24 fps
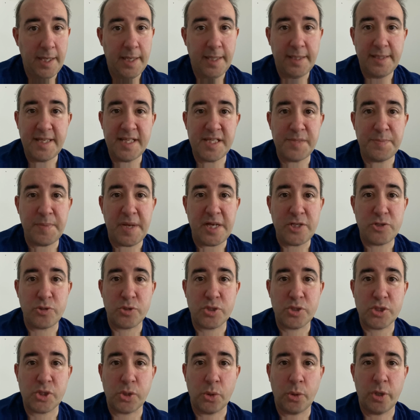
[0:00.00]
This is
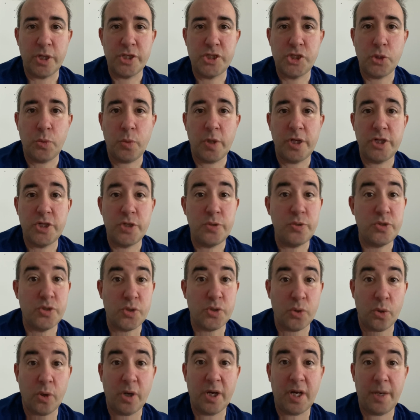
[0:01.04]
Matrix Lord 212
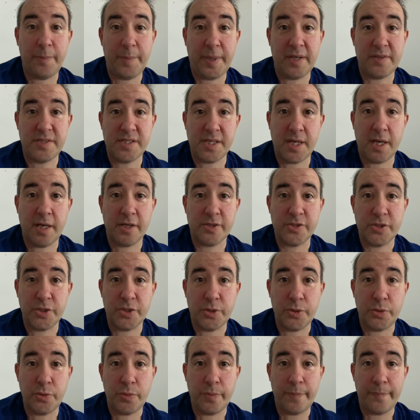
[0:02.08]
talking about Doctor
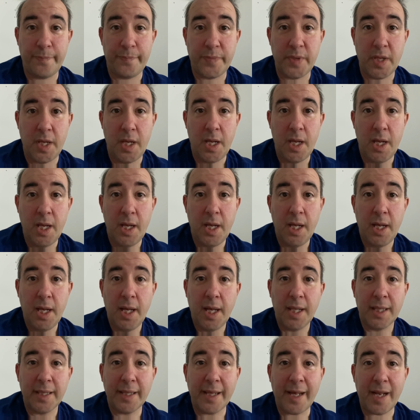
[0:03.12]
Who.
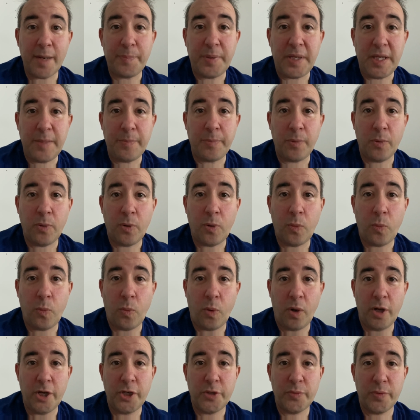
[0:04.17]
A lot of people are
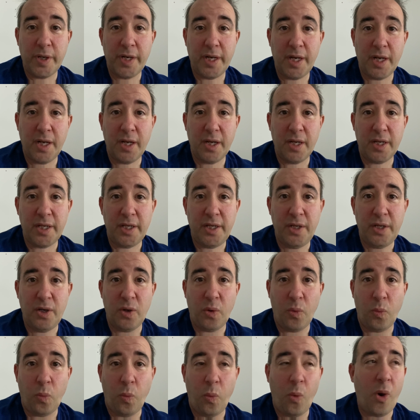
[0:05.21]
wondering, you know,
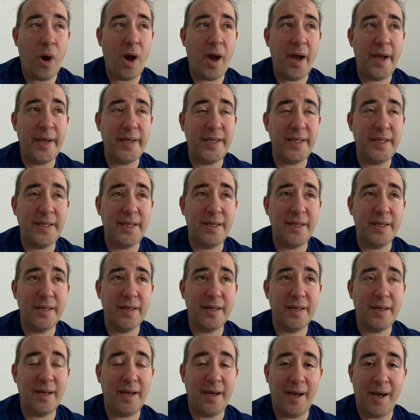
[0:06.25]
why
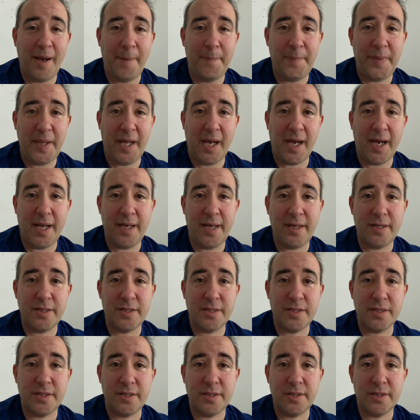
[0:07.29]
I'm not
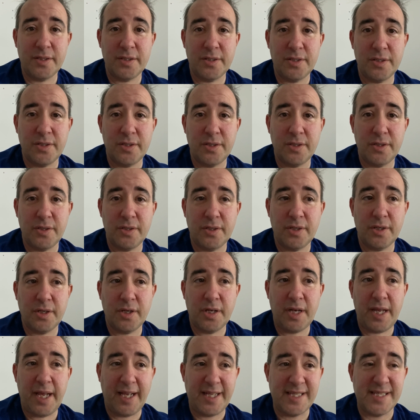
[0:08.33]

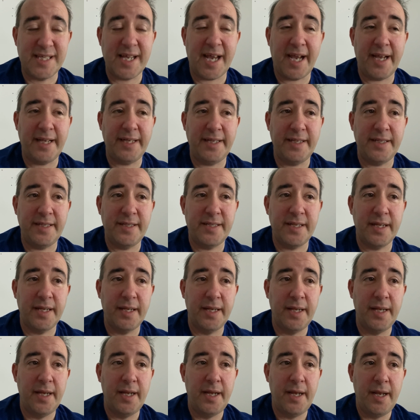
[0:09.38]
excited
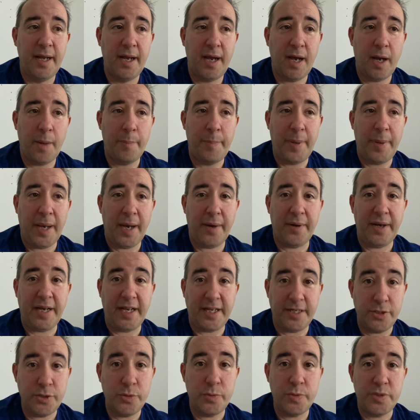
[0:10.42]
about a
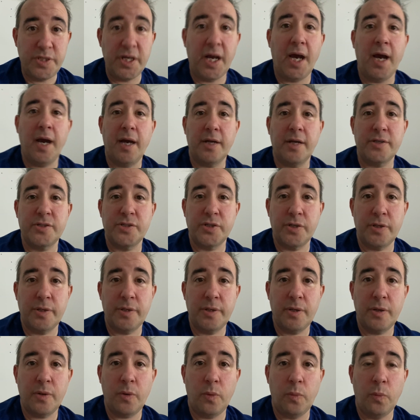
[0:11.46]
new Doctor,
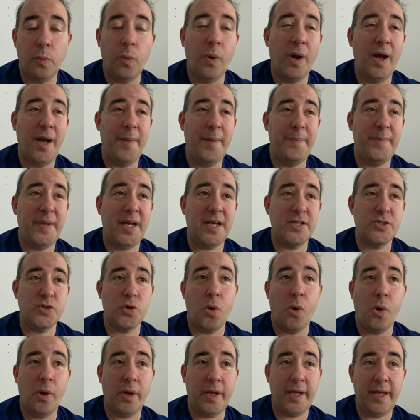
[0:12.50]
why I'm not
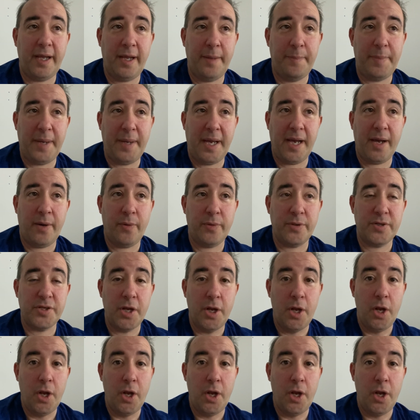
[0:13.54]
talking about